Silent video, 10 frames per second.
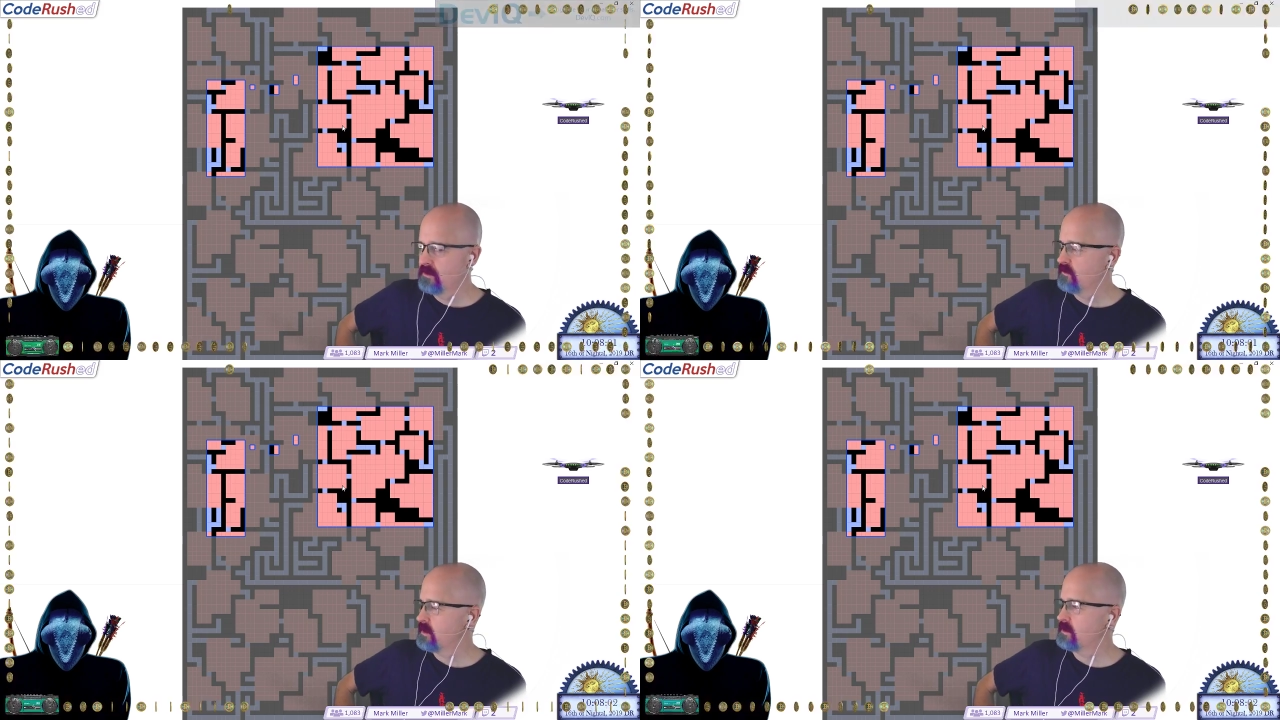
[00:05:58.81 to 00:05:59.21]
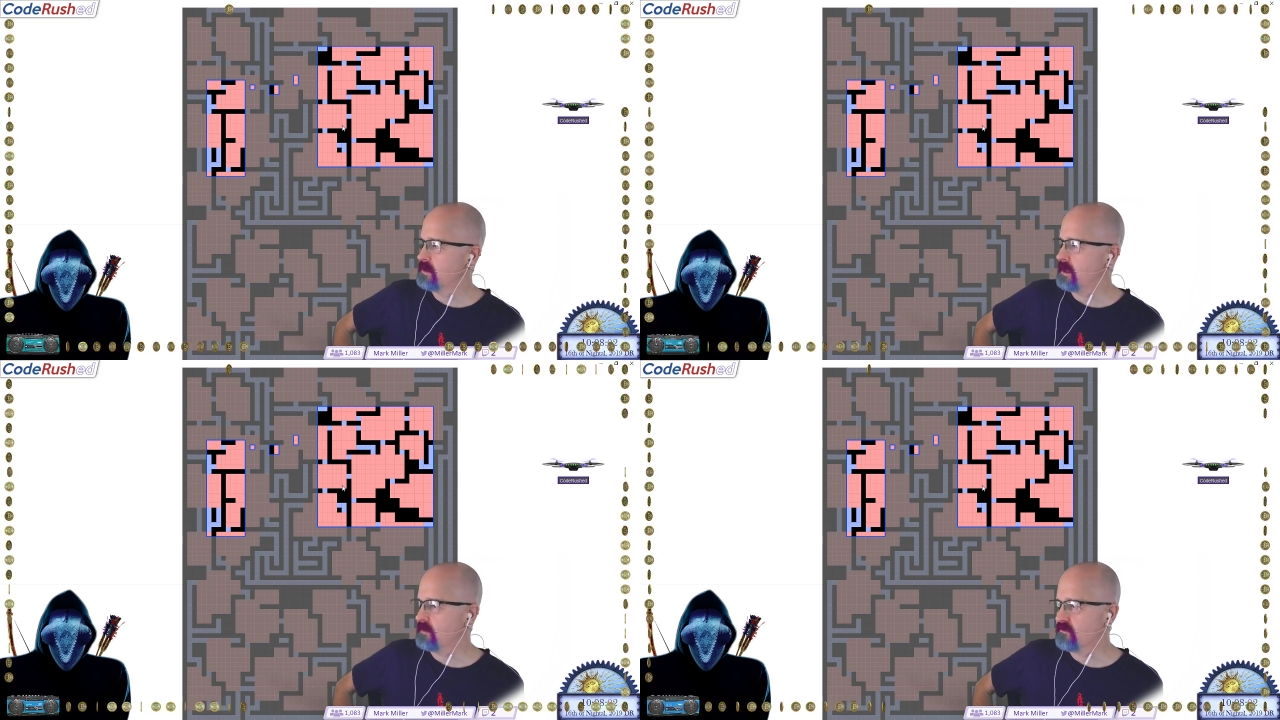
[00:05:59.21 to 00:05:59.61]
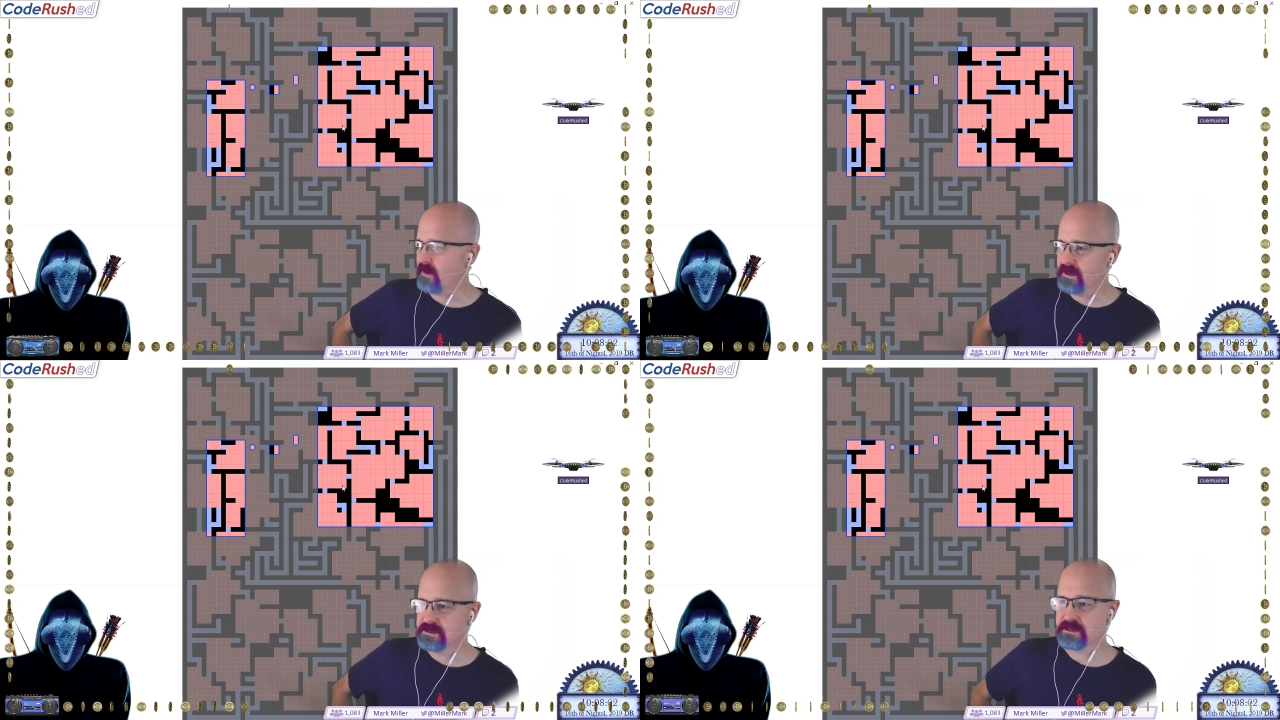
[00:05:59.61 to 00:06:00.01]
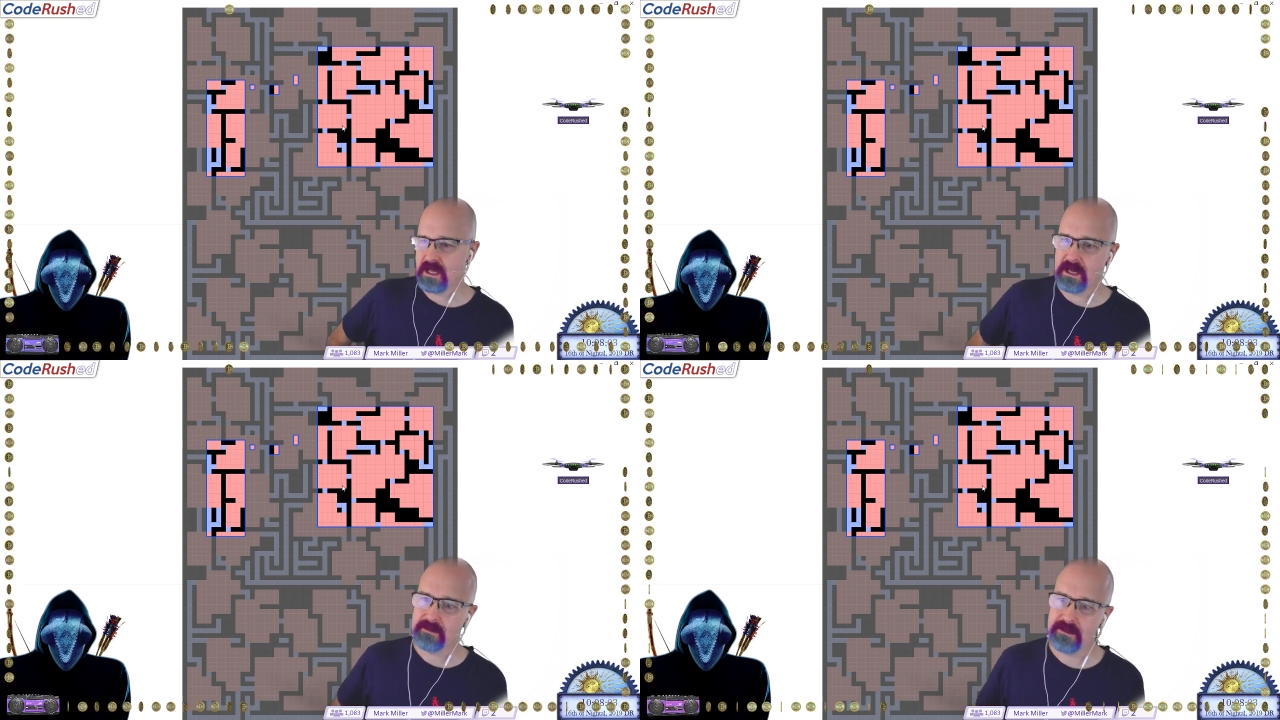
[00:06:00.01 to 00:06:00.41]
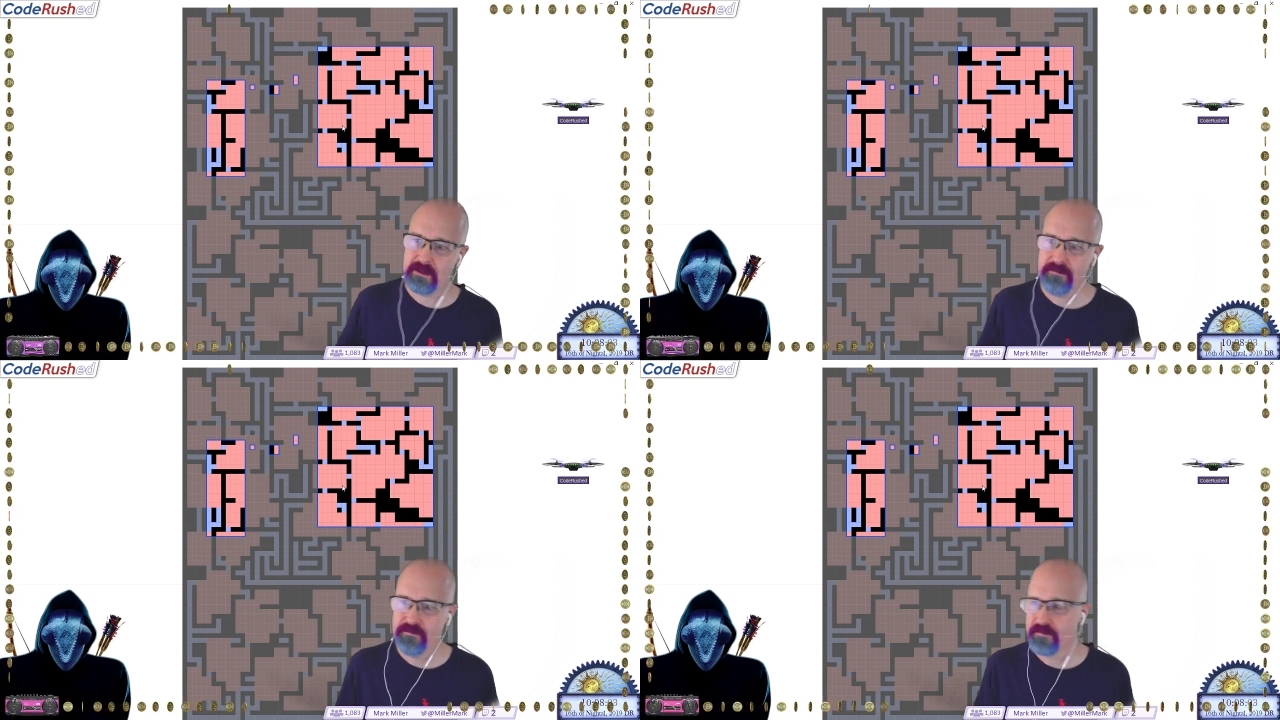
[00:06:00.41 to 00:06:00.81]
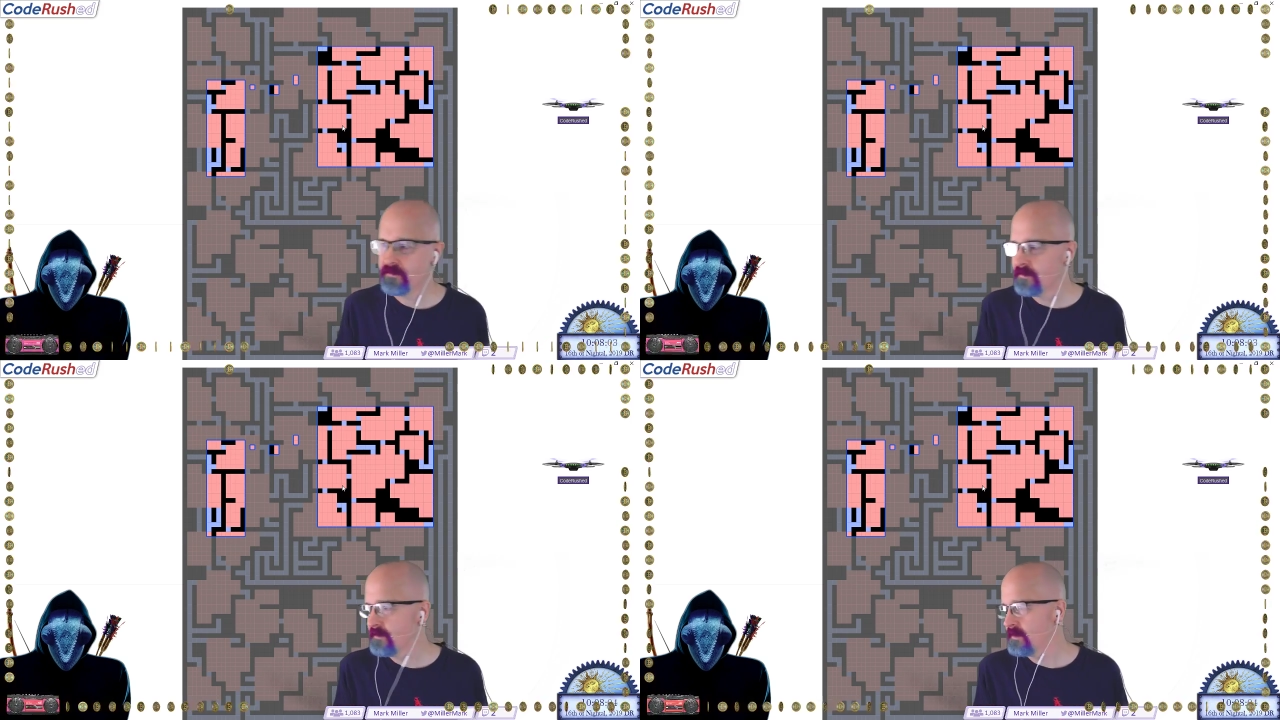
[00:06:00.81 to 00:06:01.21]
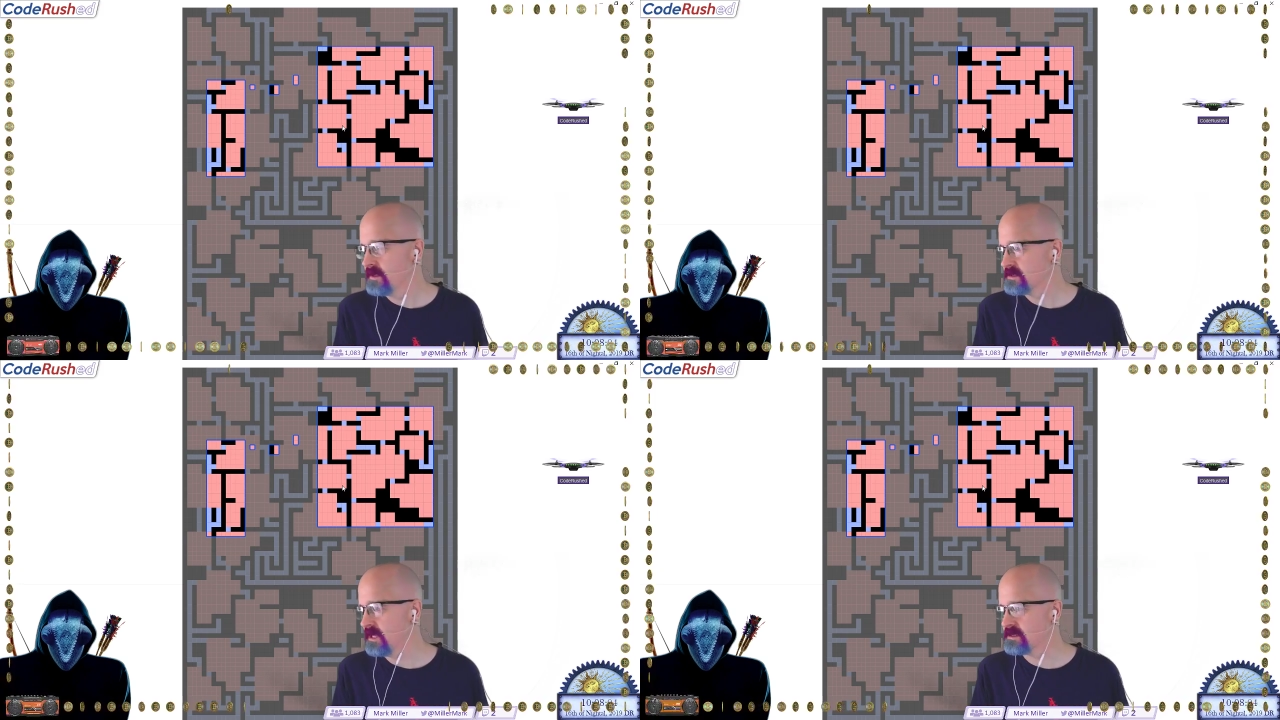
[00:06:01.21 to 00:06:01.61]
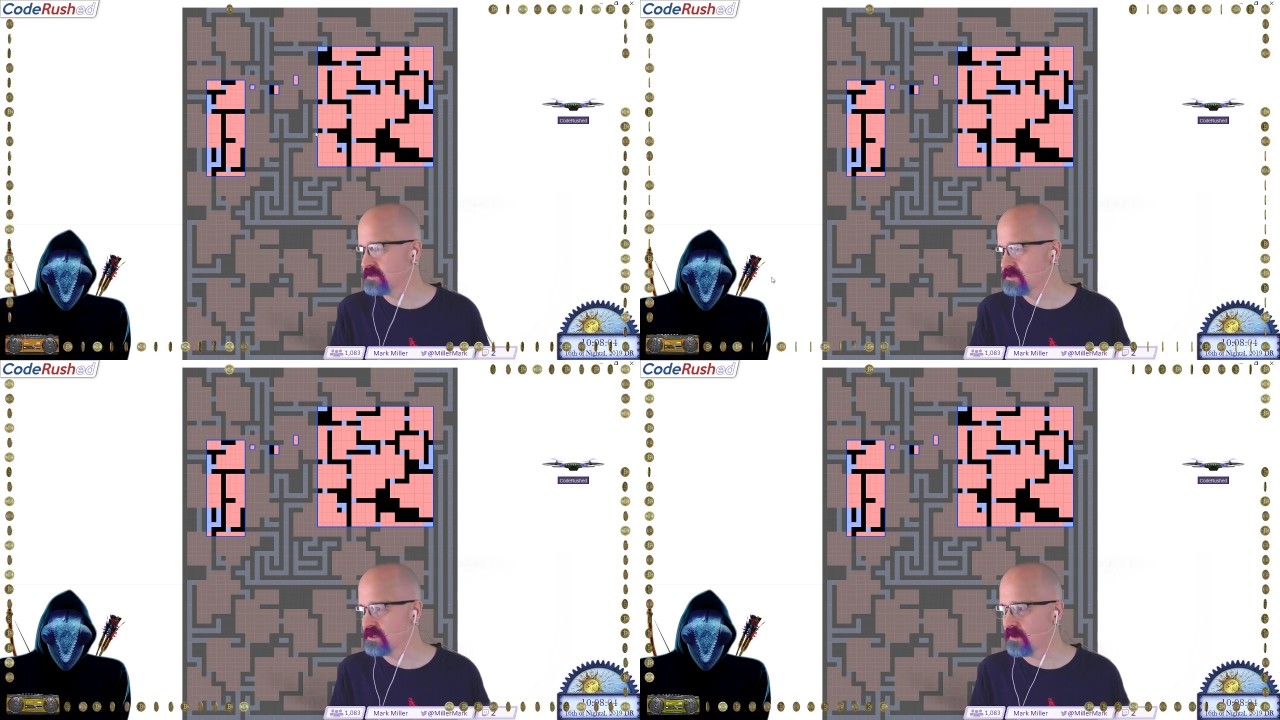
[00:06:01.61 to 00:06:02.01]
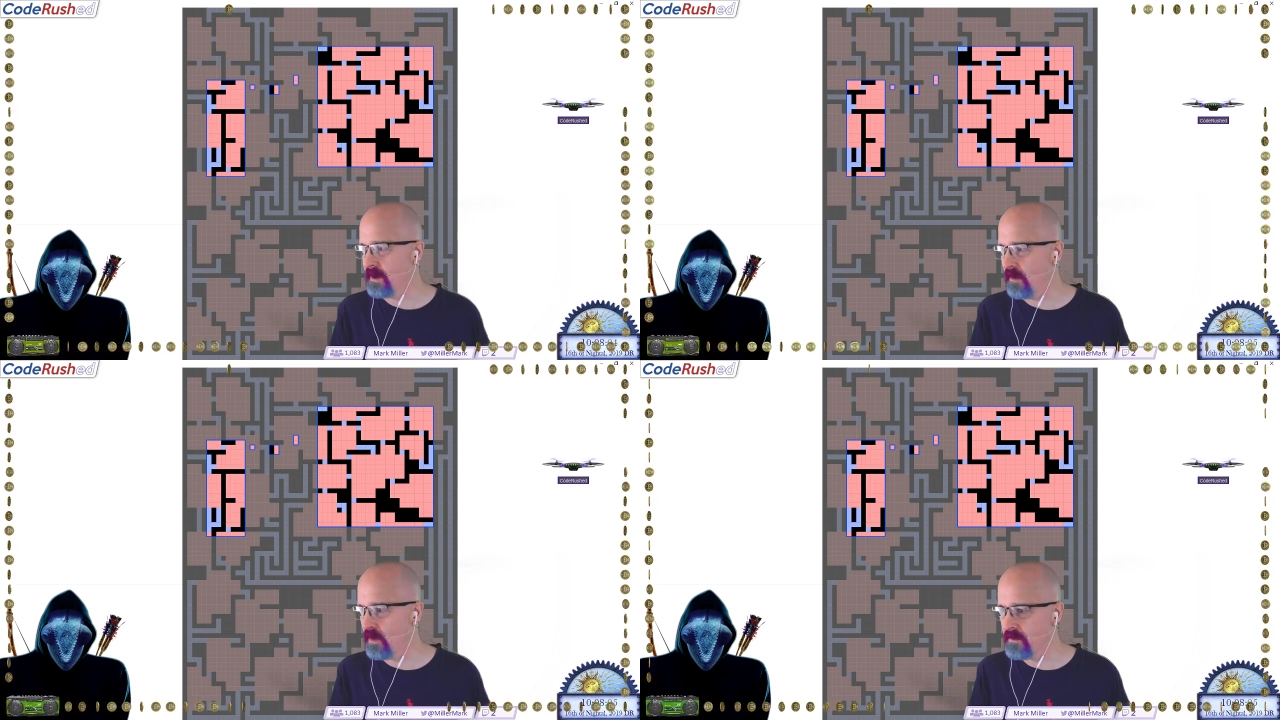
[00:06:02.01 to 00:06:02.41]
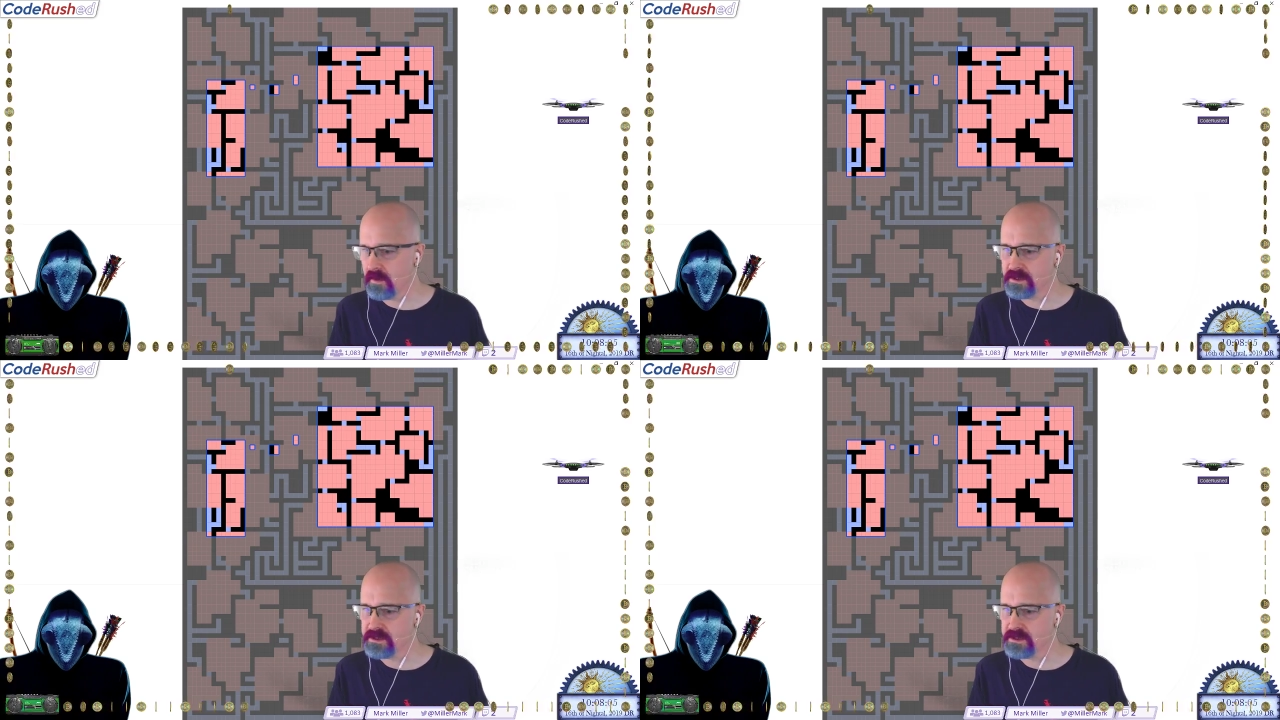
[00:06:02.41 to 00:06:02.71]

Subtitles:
What do you think? Fred is like, he's not so sure about whether it's